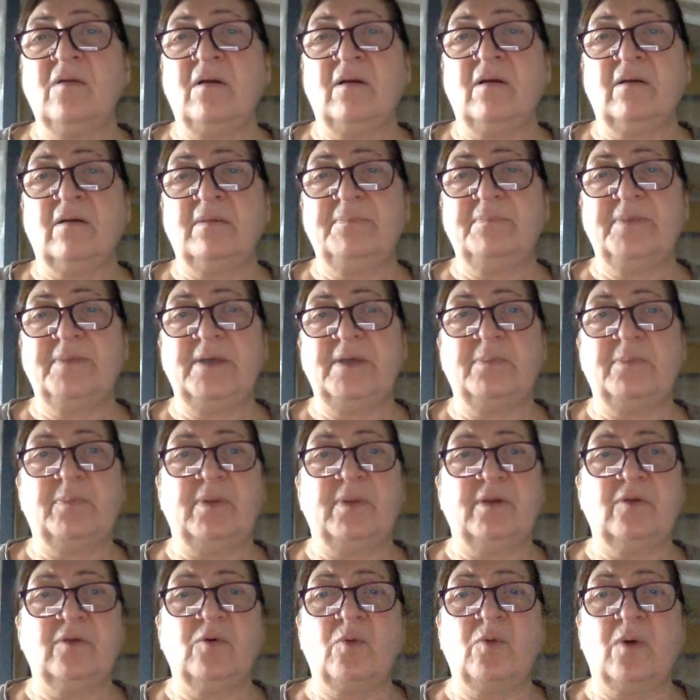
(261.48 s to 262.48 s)
are
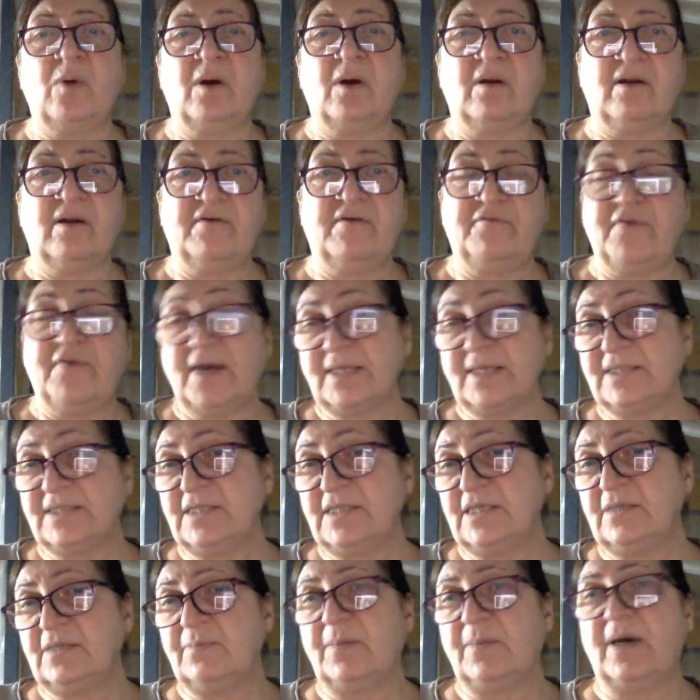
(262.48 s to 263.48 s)
people who are
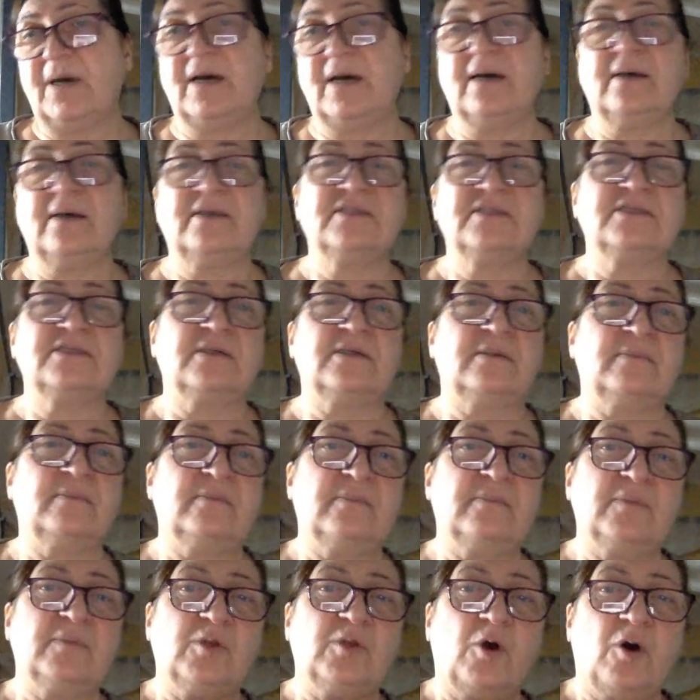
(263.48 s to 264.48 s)
affected by
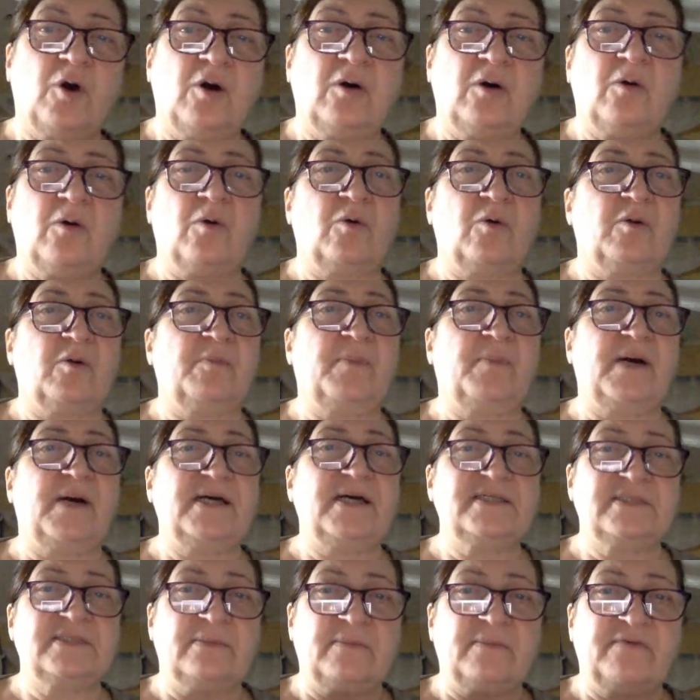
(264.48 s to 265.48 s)
some law or
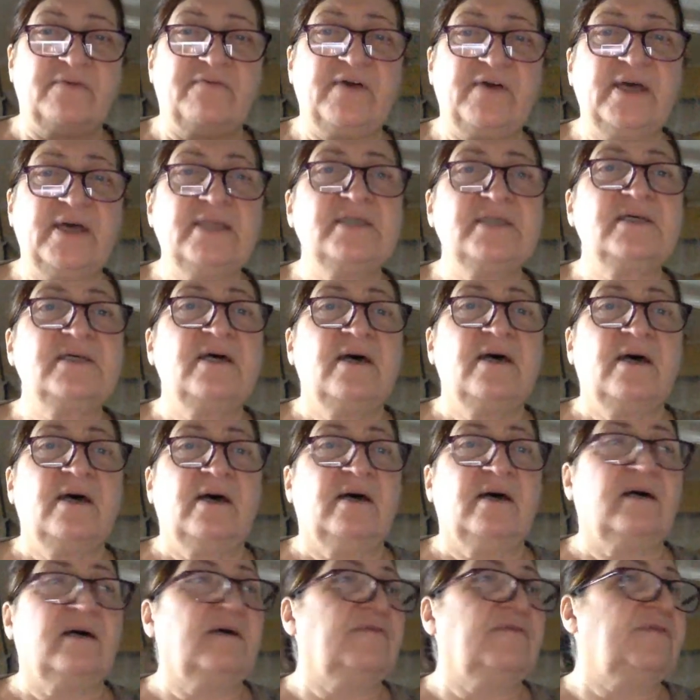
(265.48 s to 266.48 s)
by some event.
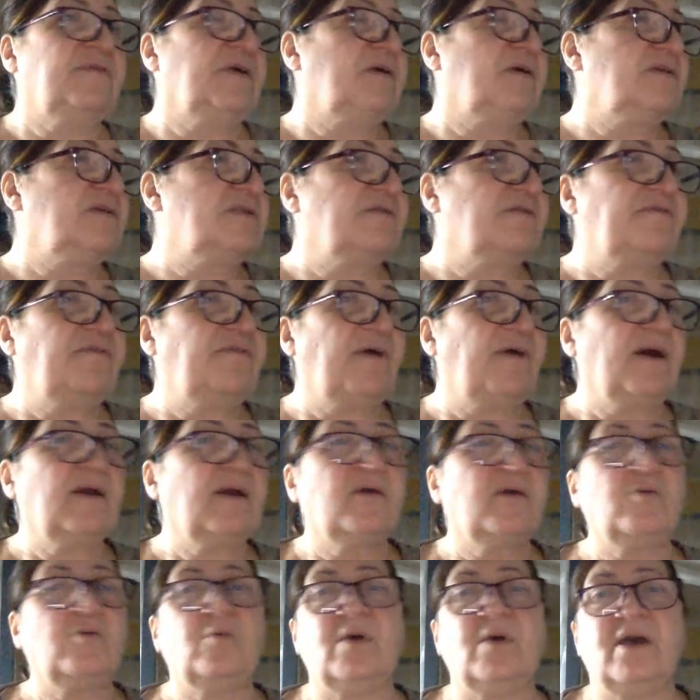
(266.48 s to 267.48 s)
If there is a
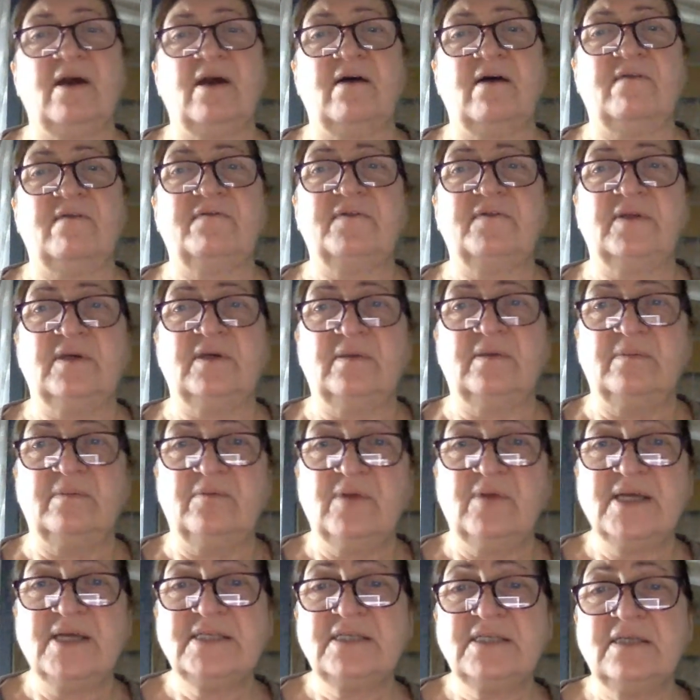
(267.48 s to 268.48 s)
fire, we have the
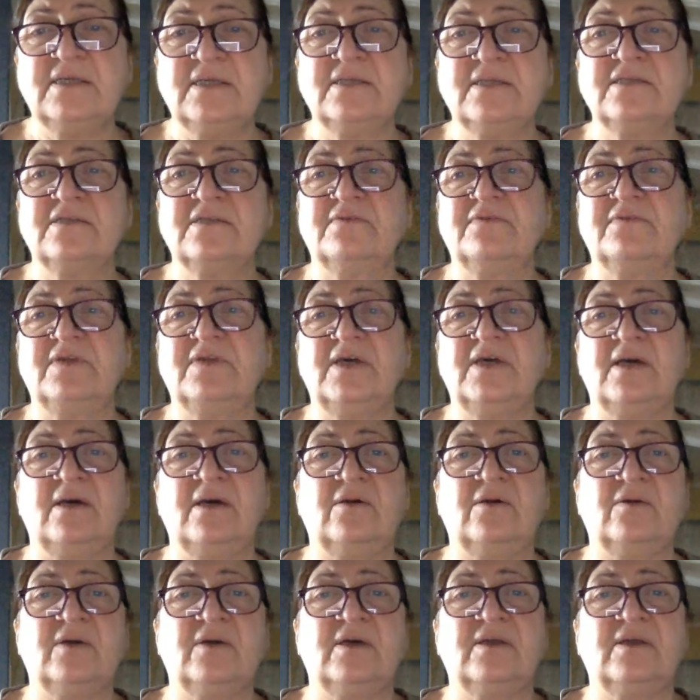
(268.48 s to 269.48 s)
residents of the
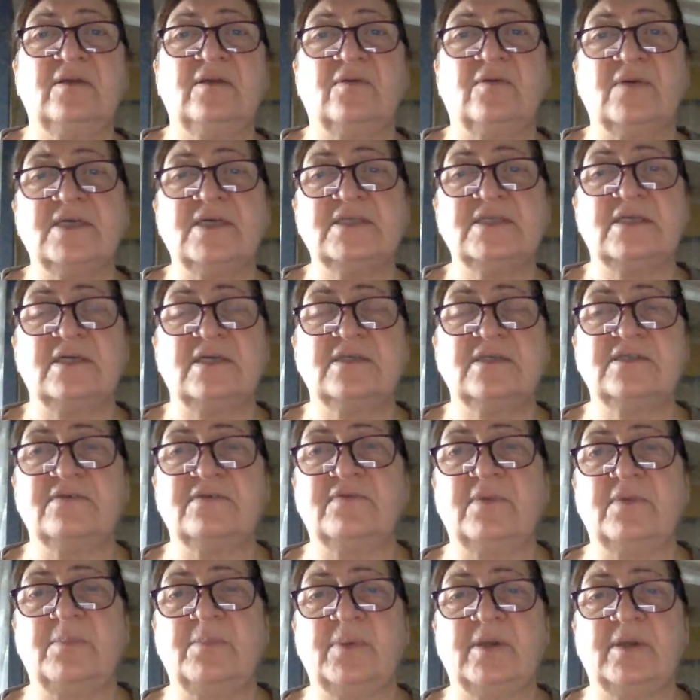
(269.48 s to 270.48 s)
area, the residents
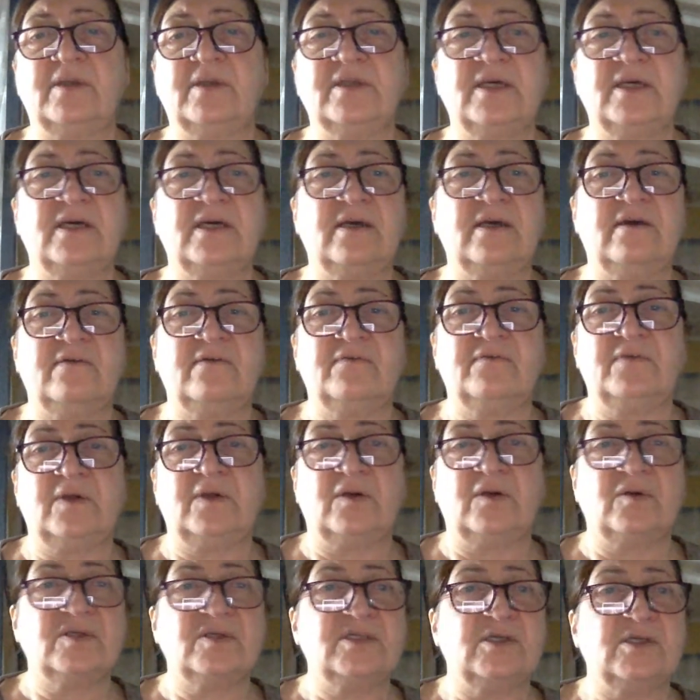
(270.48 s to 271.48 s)
of the building. If
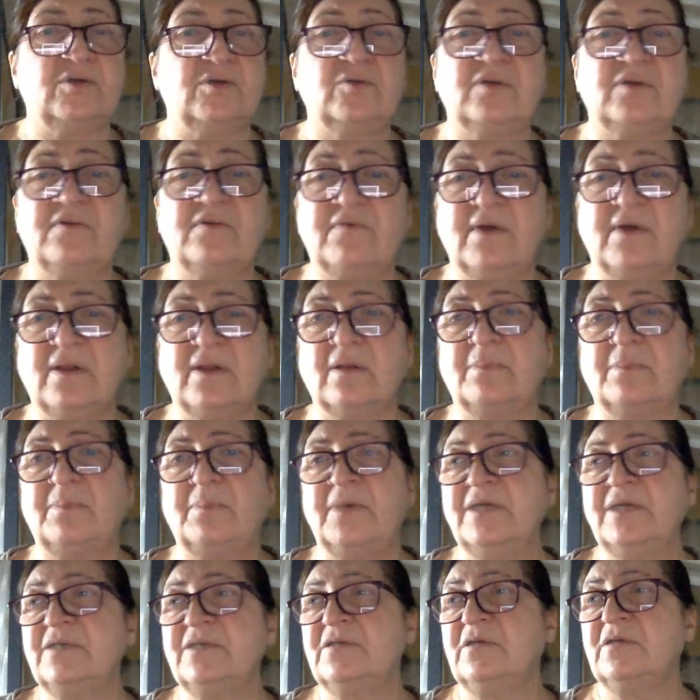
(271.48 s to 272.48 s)
there is a new
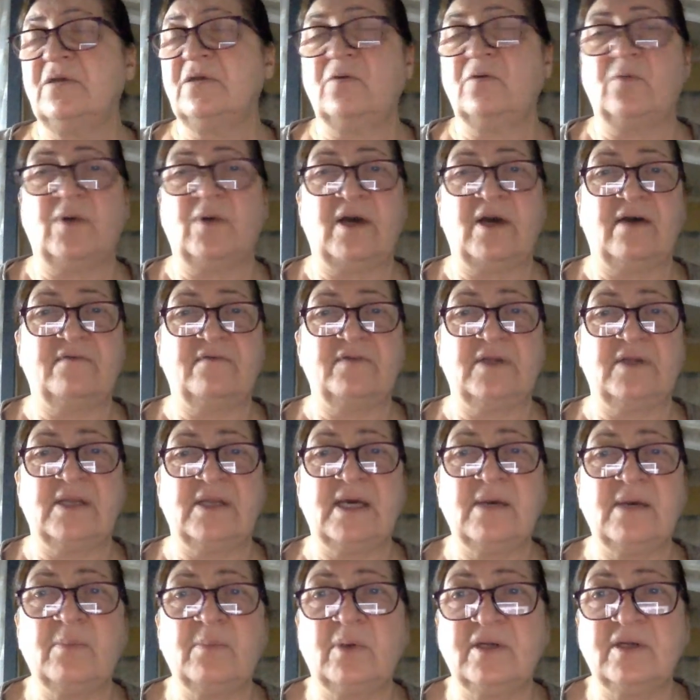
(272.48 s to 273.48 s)
development, we have the
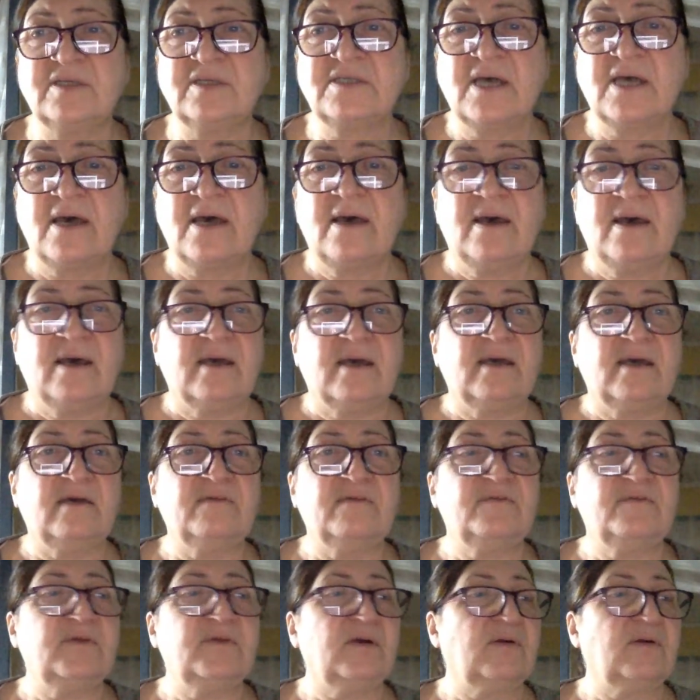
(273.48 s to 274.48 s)
neighbors.
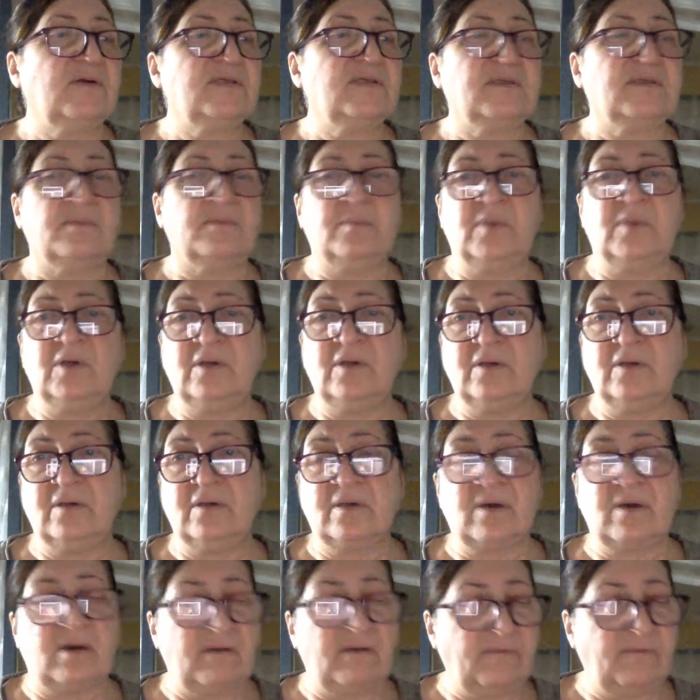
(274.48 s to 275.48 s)
If there is a
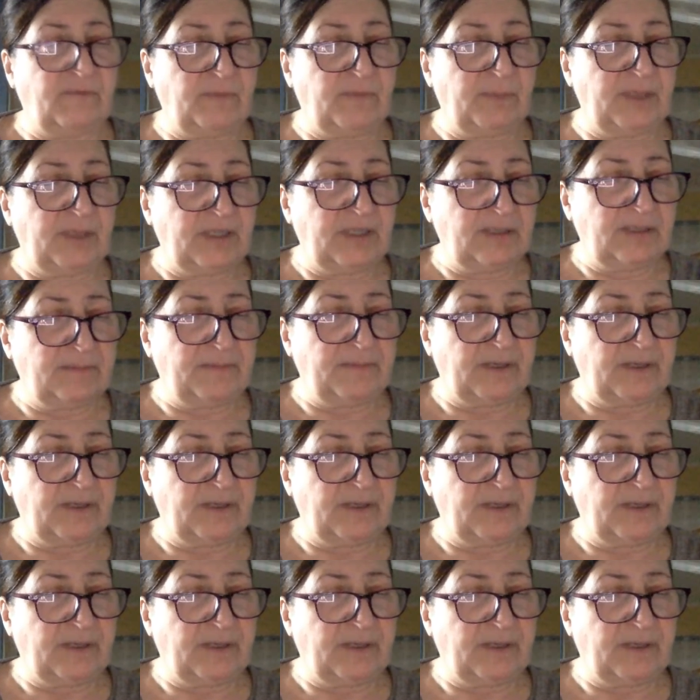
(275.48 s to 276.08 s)
murder, God forbid,